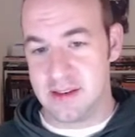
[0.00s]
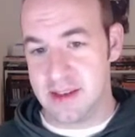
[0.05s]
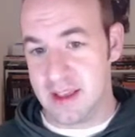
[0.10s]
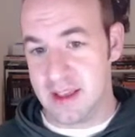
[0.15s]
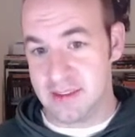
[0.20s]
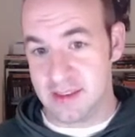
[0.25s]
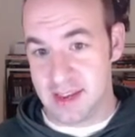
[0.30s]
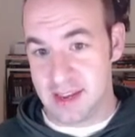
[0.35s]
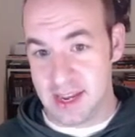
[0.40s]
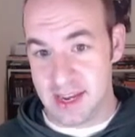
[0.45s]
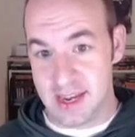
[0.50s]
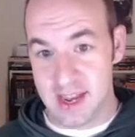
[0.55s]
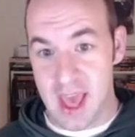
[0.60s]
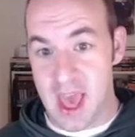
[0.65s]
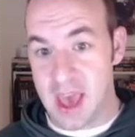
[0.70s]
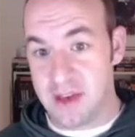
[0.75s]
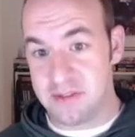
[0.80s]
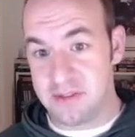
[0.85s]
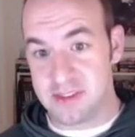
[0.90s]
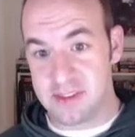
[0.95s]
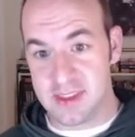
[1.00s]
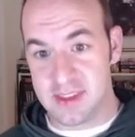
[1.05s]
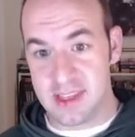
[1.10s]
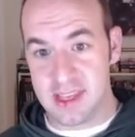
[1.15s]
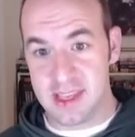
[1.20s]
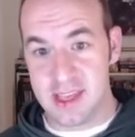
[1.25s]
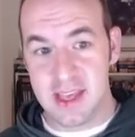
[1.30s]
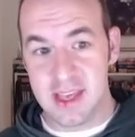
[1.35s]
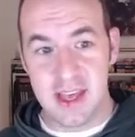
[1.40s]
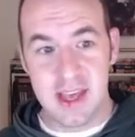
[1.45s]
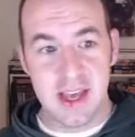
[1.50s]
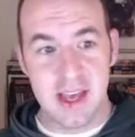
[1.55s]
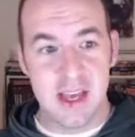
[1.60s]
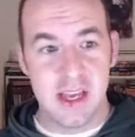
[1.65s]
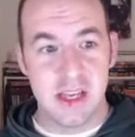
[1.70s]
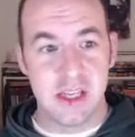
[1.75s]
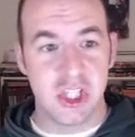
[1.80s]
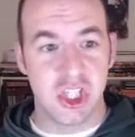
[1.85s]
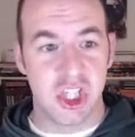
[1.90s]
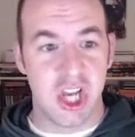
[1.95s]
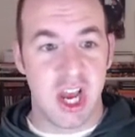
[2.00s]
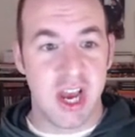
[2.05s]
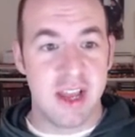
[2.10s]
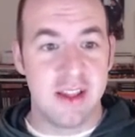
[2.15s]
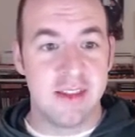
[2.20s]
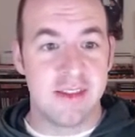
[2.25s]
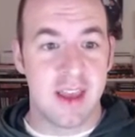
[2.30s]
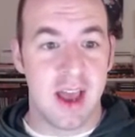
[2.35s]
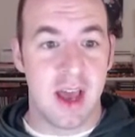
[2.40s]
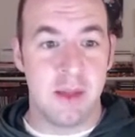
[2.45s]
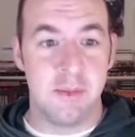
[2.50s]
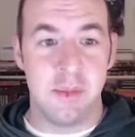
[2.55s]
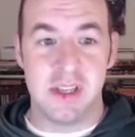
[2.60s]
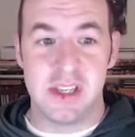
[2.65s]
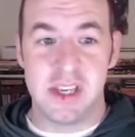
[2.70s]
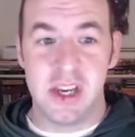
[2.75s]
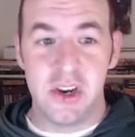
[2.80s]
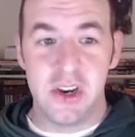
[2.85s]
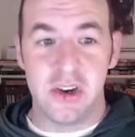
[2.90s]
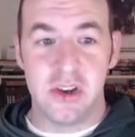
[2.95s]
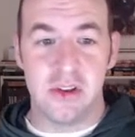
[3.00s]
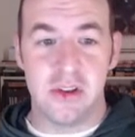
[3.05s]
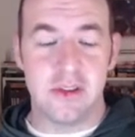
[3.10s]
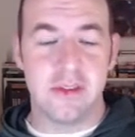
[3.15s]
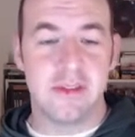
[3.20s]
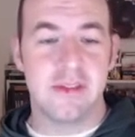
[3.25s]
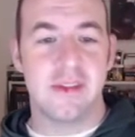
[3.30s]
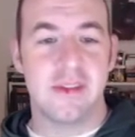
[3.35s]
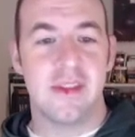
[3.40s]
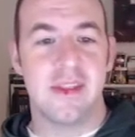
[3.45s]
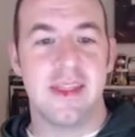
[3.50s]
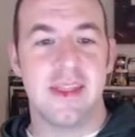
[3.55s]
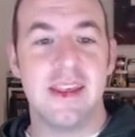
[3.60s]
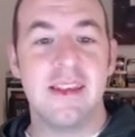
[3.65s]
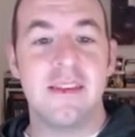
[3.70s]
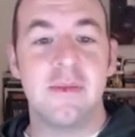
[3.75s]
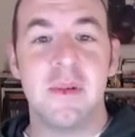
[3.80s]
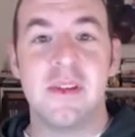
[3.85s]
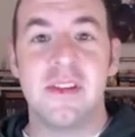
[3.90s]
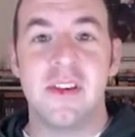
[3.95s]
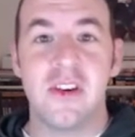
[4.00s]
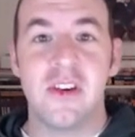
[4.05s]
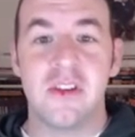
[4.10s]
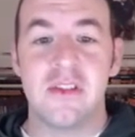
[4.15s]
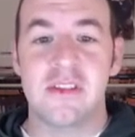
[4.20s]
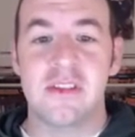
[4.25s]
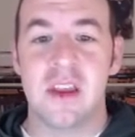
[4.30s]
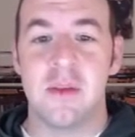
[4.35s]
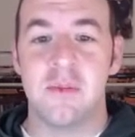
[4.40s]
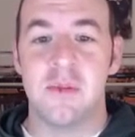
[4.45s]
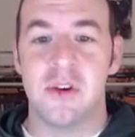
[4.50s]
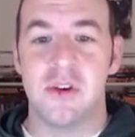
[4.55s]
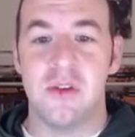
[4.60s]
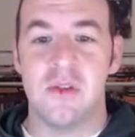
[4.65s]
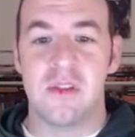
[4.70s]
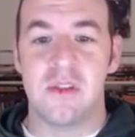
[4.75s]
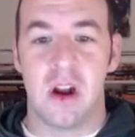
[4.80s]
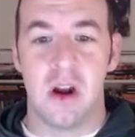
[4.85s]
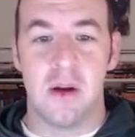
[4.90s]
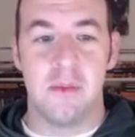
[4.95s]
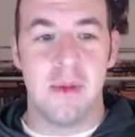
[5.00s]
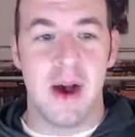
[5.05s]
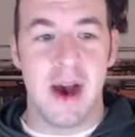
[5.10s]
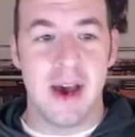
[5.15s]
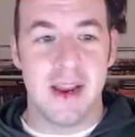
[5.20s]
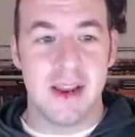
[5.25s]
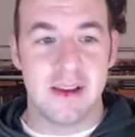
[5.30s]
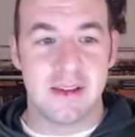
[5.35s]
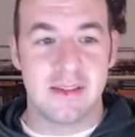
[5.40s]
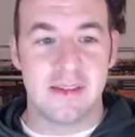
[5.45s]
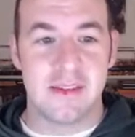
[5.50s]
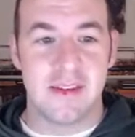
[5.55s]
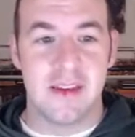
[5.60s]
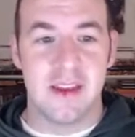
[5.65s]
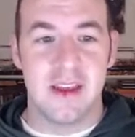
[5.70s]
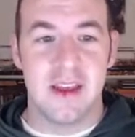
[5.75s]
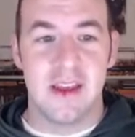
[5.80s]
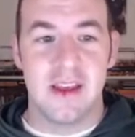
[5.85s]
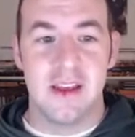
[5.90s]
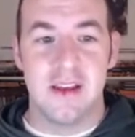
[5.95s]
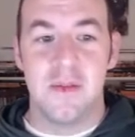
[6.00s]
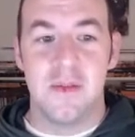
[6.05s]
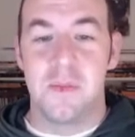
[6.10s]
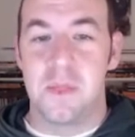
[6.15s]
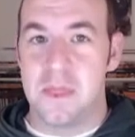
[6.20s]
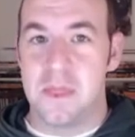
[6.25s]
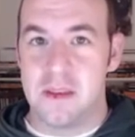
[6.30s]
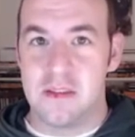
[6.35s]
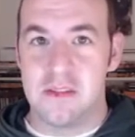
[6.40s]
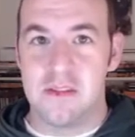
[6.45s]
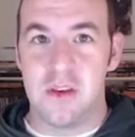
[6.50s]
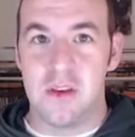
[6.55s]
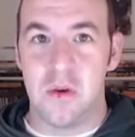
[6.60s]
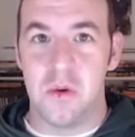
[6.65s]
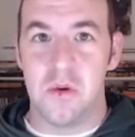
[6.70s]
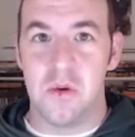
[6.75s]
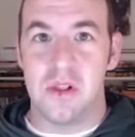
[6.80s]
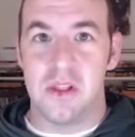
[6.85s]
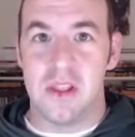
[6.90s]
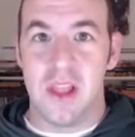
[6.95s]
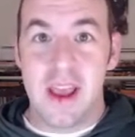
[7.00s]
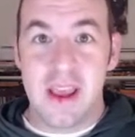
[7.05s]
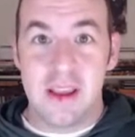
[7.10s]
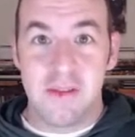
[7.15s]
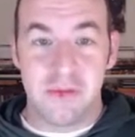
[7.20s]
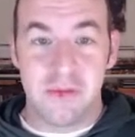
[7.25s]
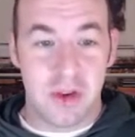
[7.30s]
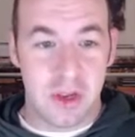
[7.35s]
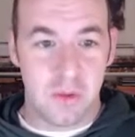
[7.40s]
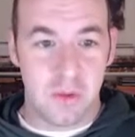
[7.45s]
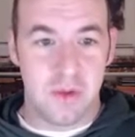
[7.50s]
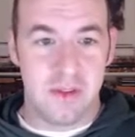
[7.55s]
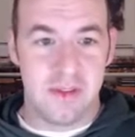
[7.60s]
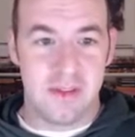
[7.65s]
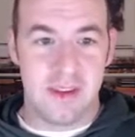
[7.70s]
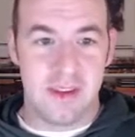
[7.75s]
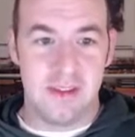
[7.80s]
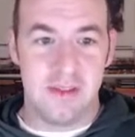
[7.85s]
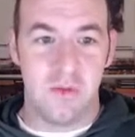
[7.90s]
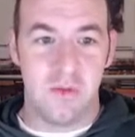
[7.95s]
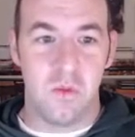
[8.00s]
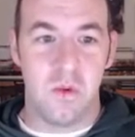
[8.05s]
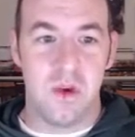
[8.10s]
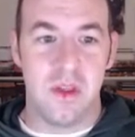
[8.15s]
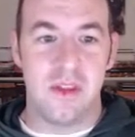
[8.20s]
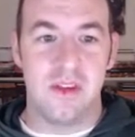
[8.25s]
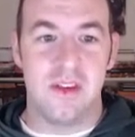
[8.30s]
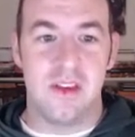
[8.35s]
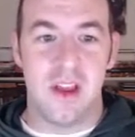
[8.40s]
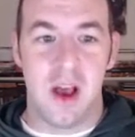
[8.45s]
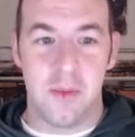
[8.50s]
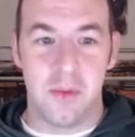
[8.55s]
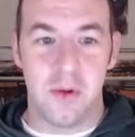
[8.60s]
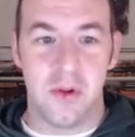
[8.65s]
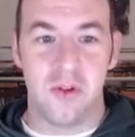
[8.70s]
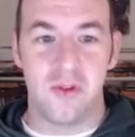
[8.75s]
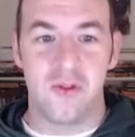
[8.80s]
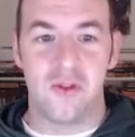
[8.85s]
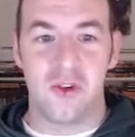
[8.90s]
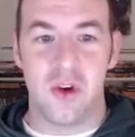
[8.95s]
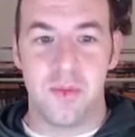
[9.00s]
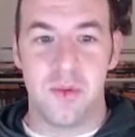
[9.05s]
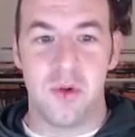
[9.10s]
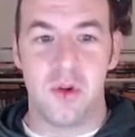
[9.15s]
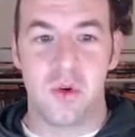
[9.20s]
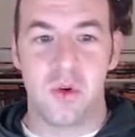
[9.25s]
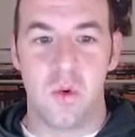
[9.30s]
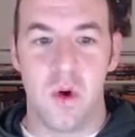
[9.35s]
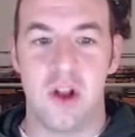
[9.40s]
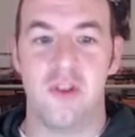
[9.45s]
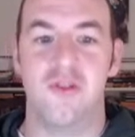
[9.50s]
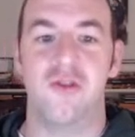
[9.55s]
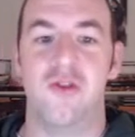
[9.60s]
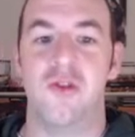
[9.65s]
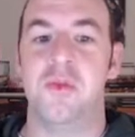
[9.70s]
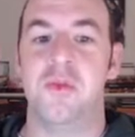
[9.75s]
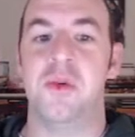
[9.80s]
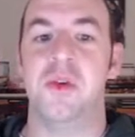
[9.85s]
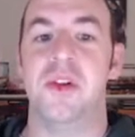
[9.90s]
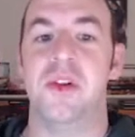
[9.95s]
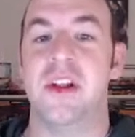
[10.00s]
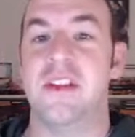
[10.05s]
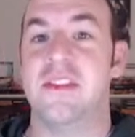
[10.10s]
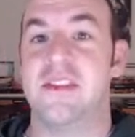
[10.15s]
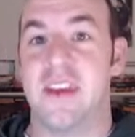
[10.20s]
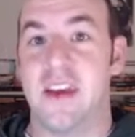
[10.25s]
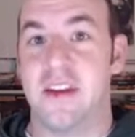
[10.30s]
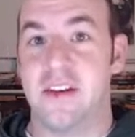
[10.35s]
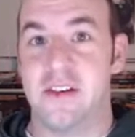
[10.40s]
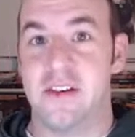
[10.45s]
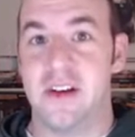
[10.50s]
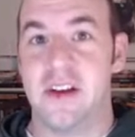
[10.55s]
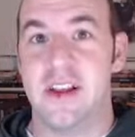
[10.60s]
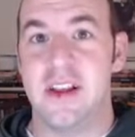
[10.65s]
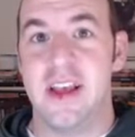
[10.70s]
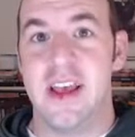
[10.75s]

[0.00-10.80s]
designated Fc shines on materials, these materials can produce harmonics. So light frequencies with double, triple, quadruple, etc.